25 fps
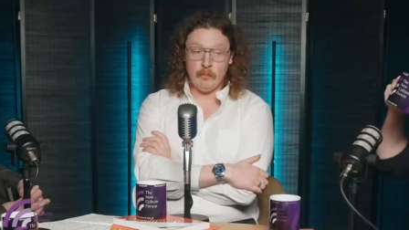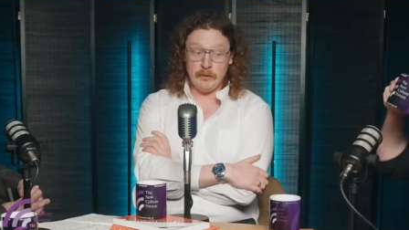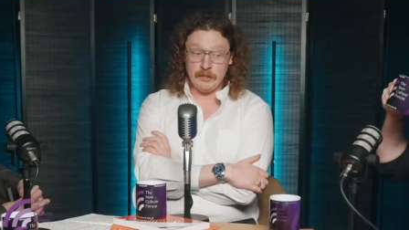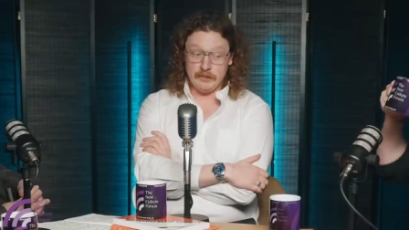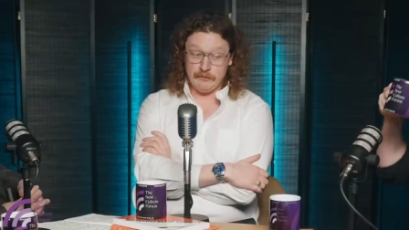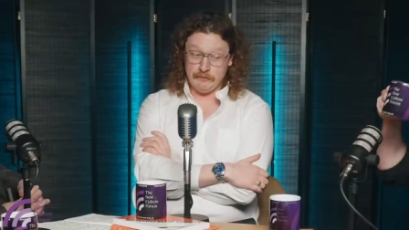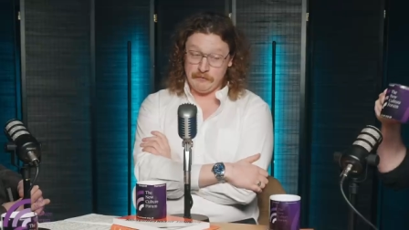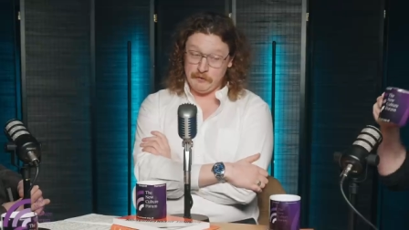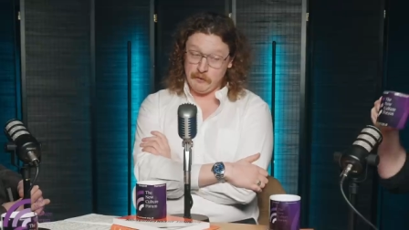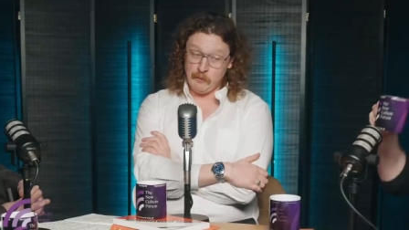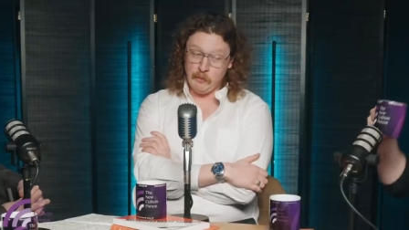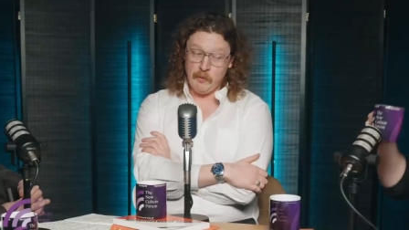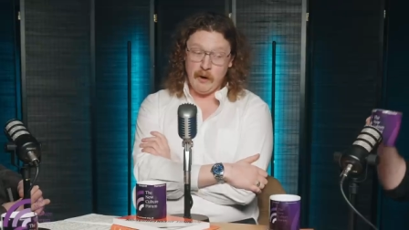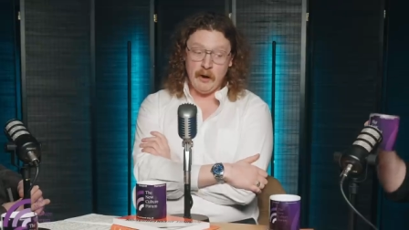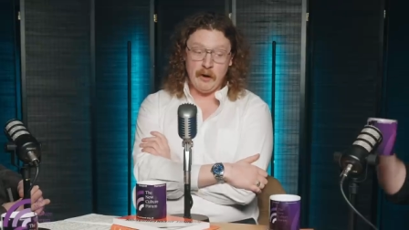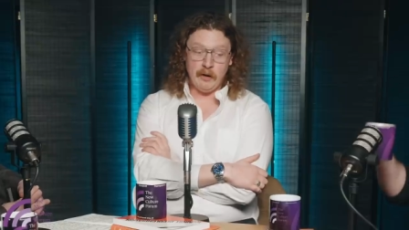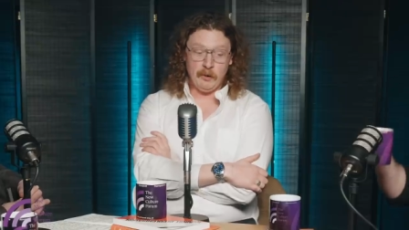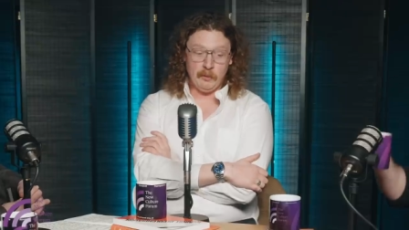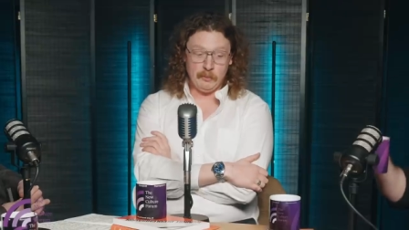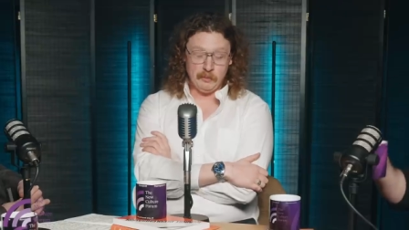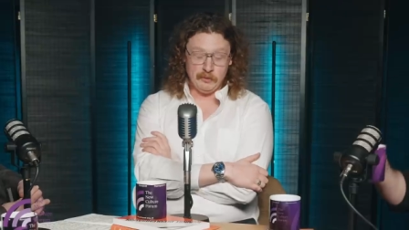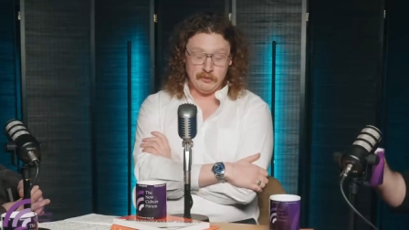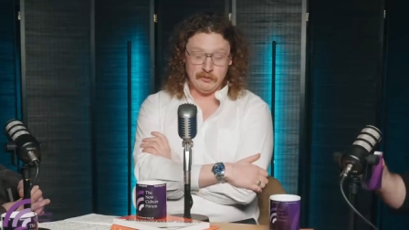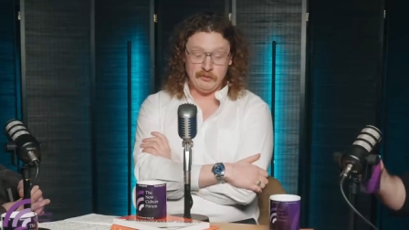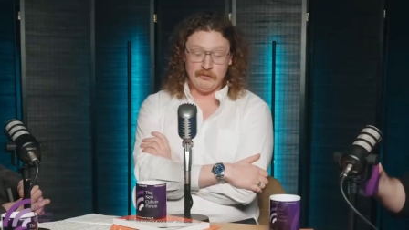which for a
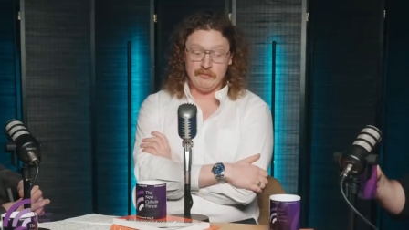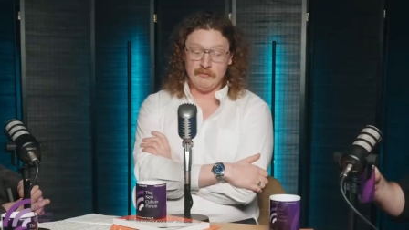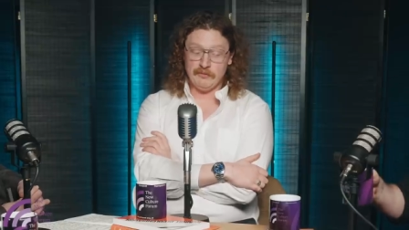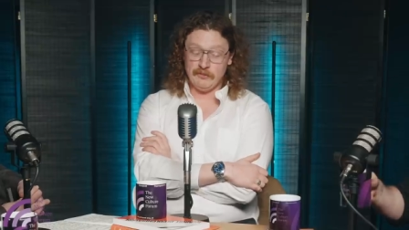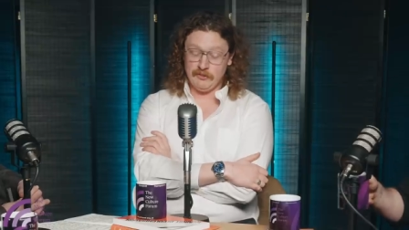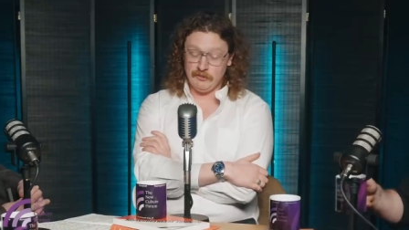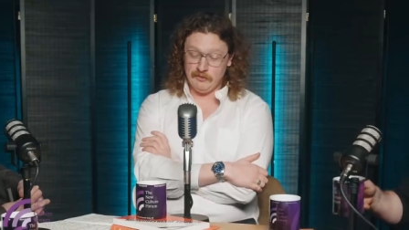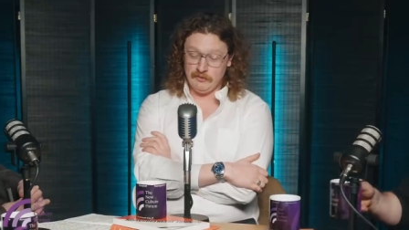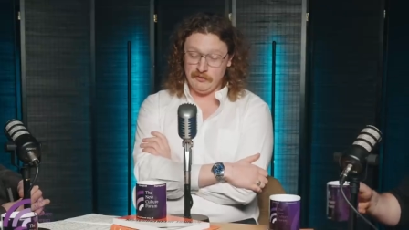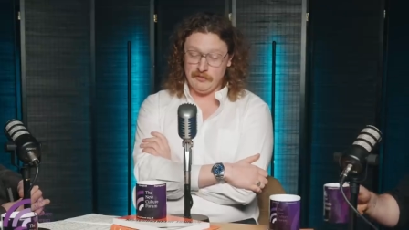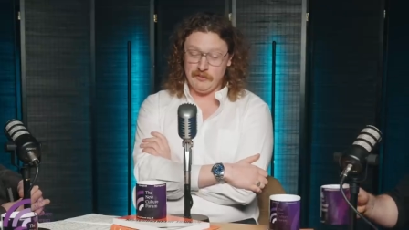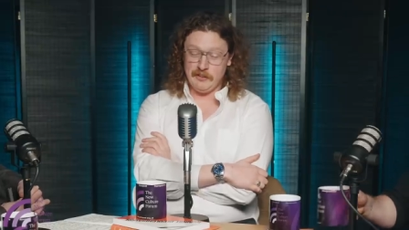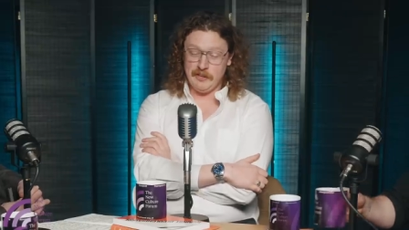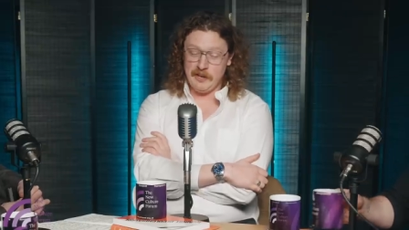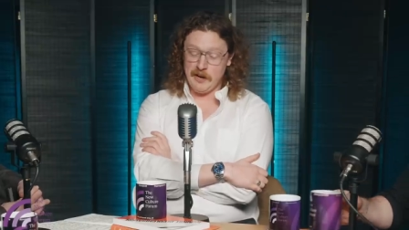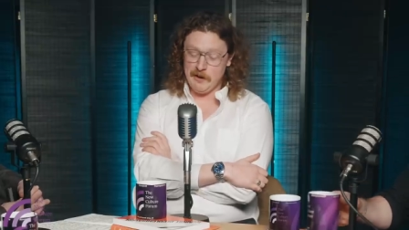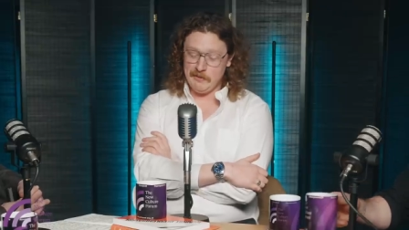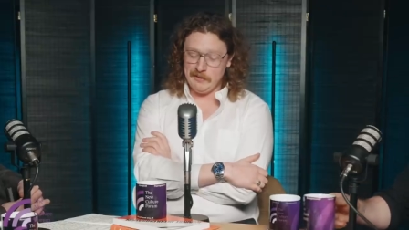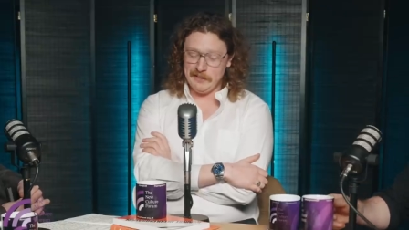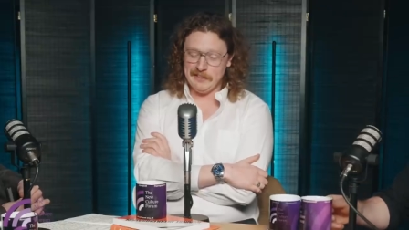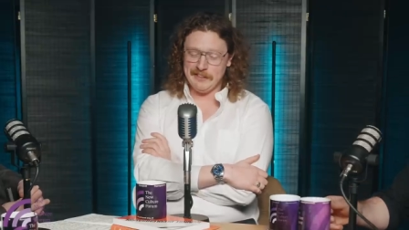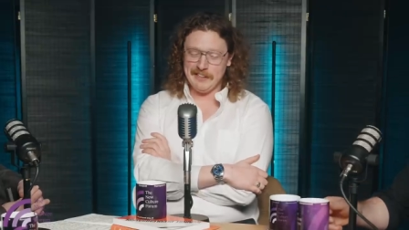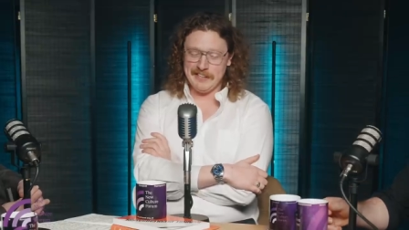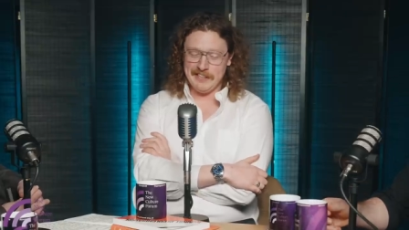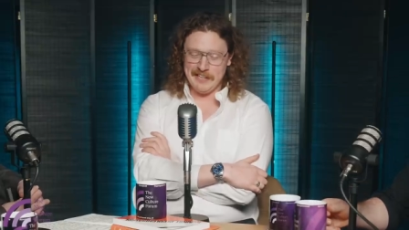while was the
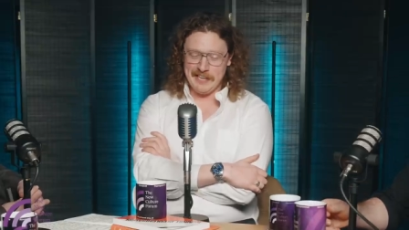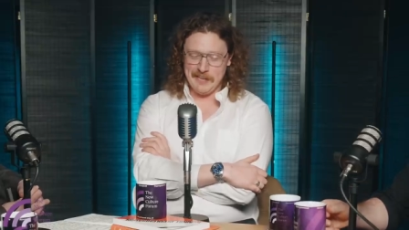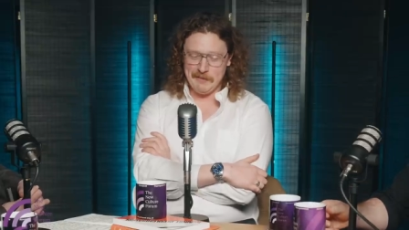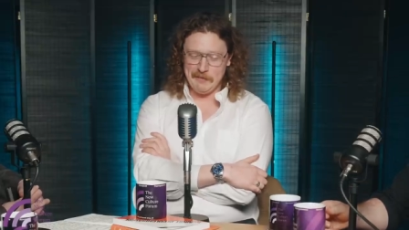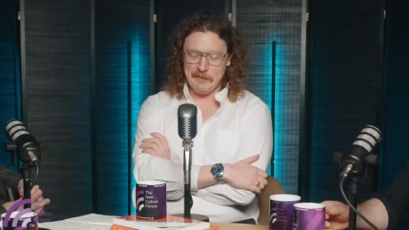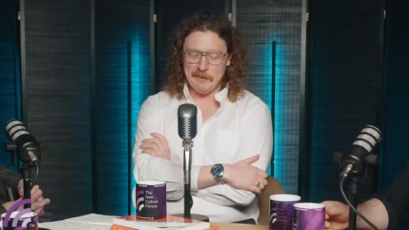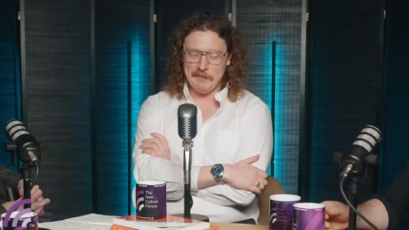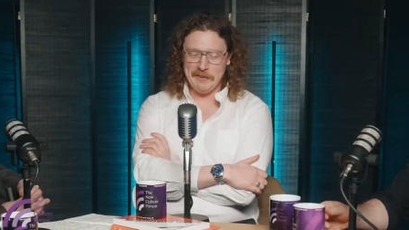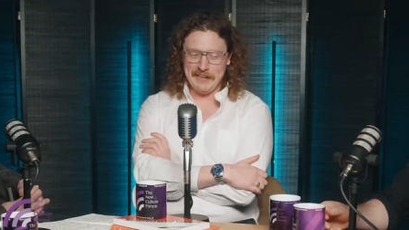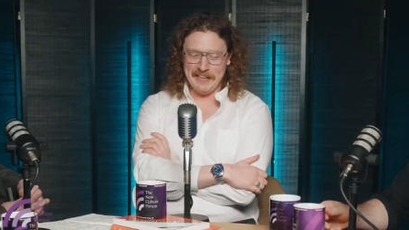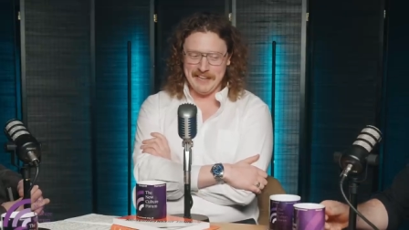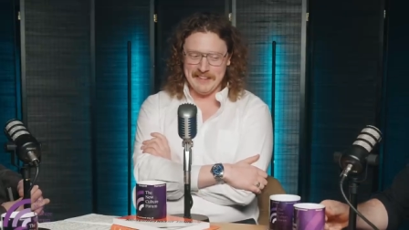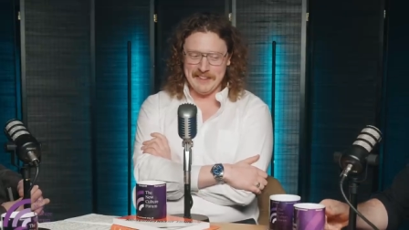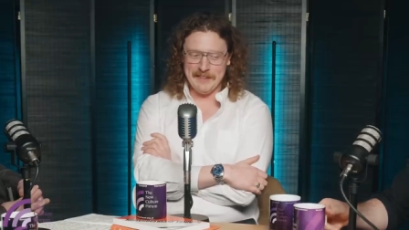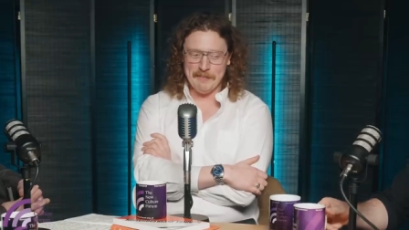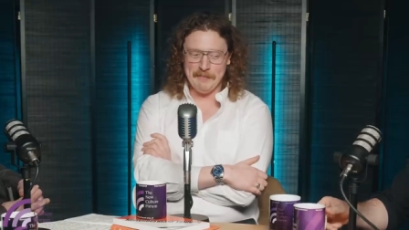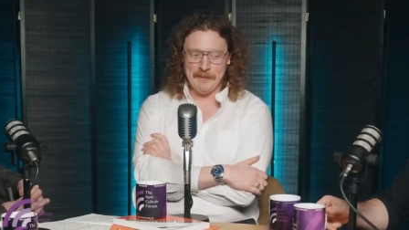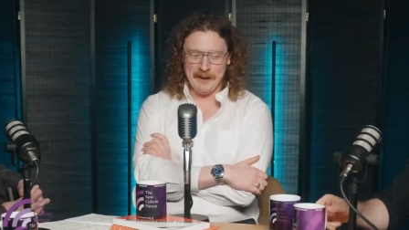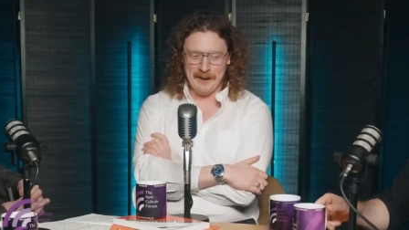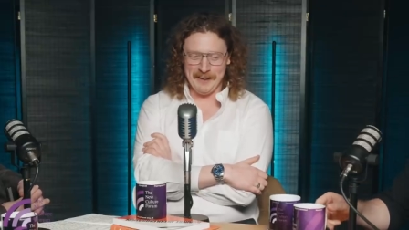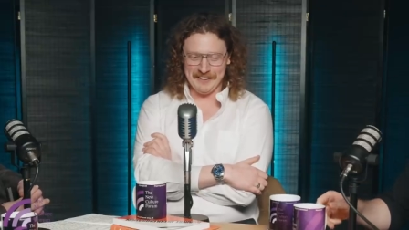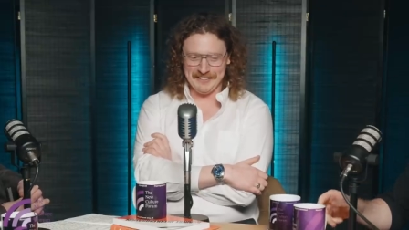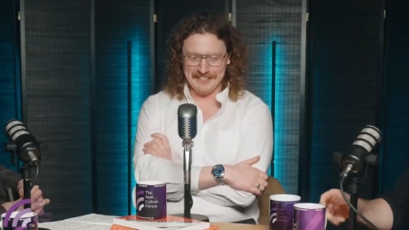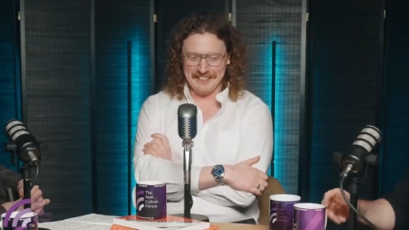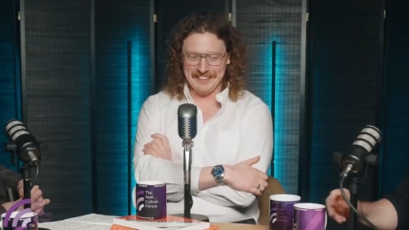only thing keeping me in the
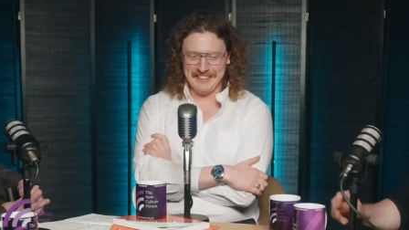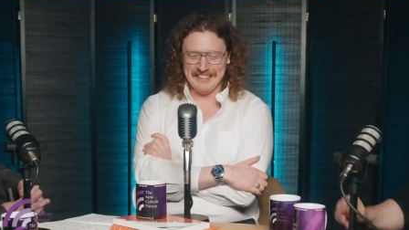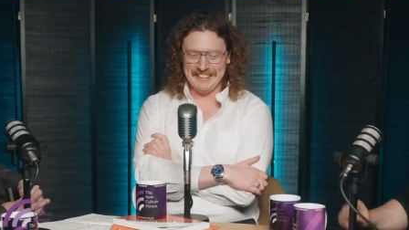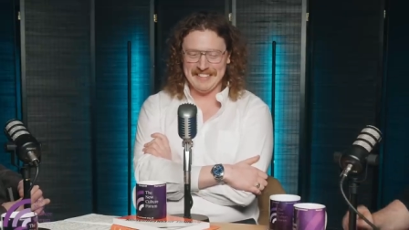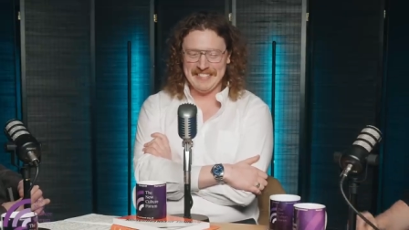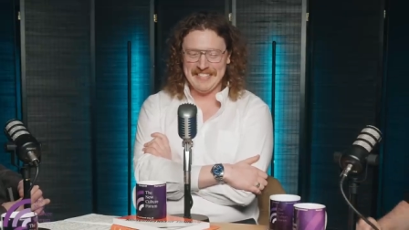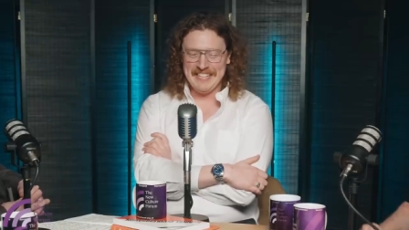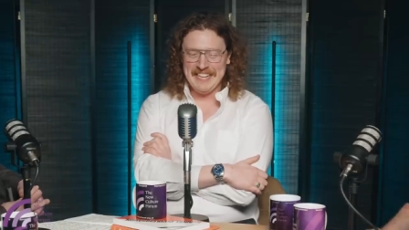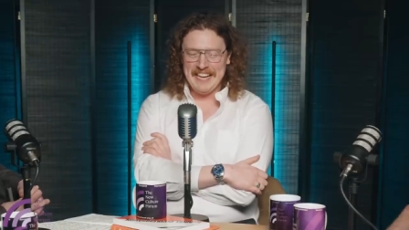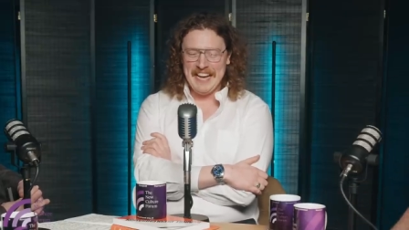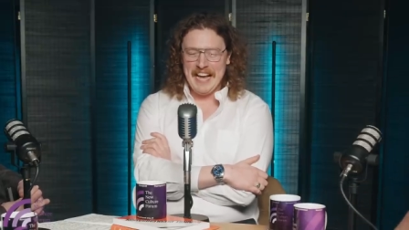party.